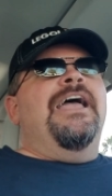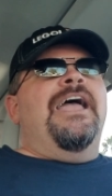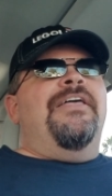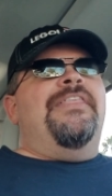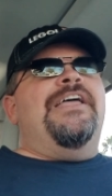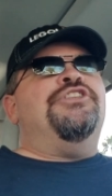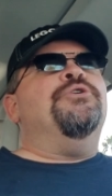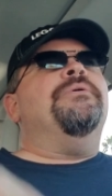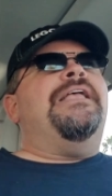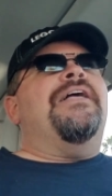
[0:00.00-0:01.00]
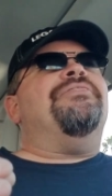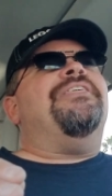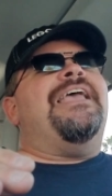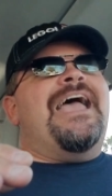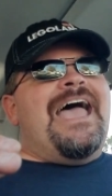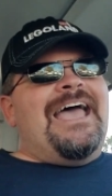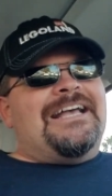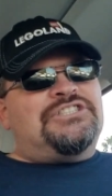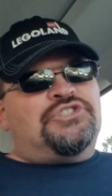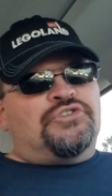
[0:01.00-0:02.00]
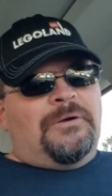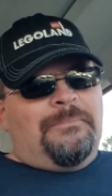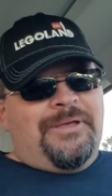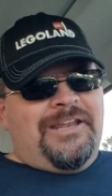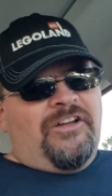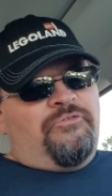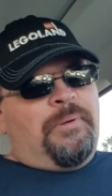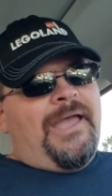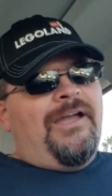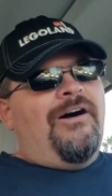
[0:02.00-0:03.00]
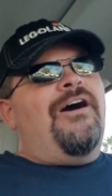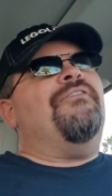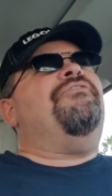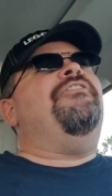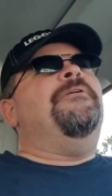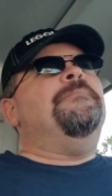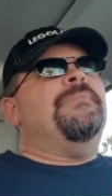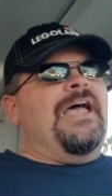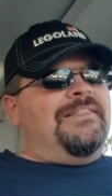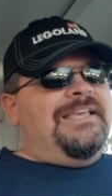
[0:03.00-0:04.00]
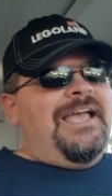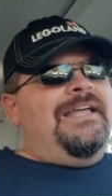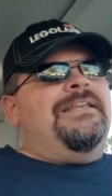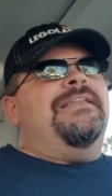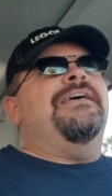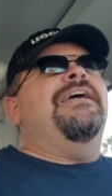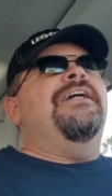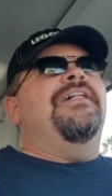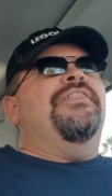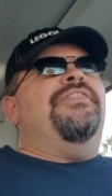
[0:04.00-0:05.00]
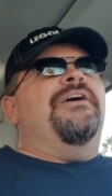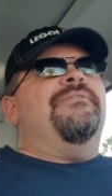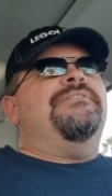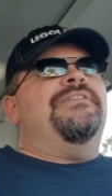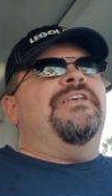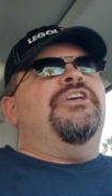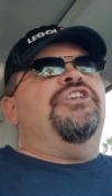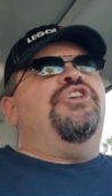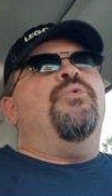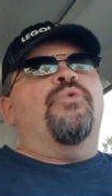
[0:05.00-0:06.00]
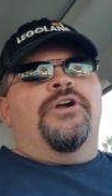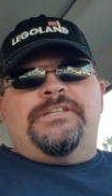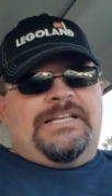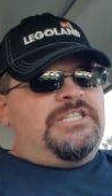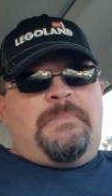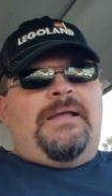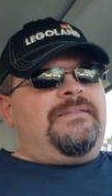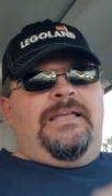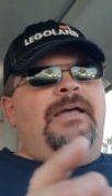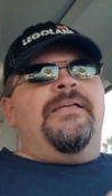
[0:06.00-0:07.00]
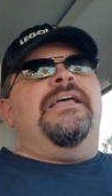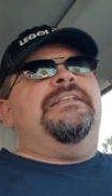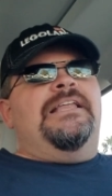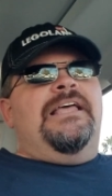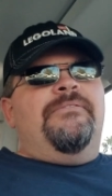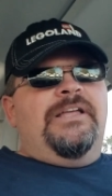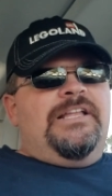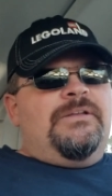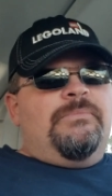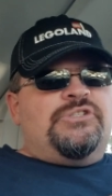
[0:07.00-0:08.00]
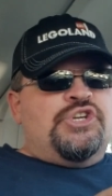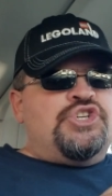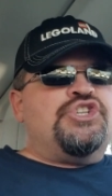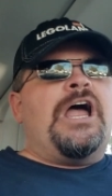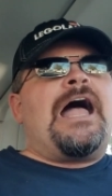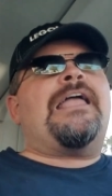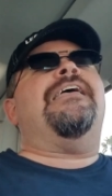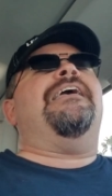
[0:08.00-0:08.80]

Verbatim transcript: and then you get the extra bit of payoff at the end that you weren't expecting. It, it, it was a shock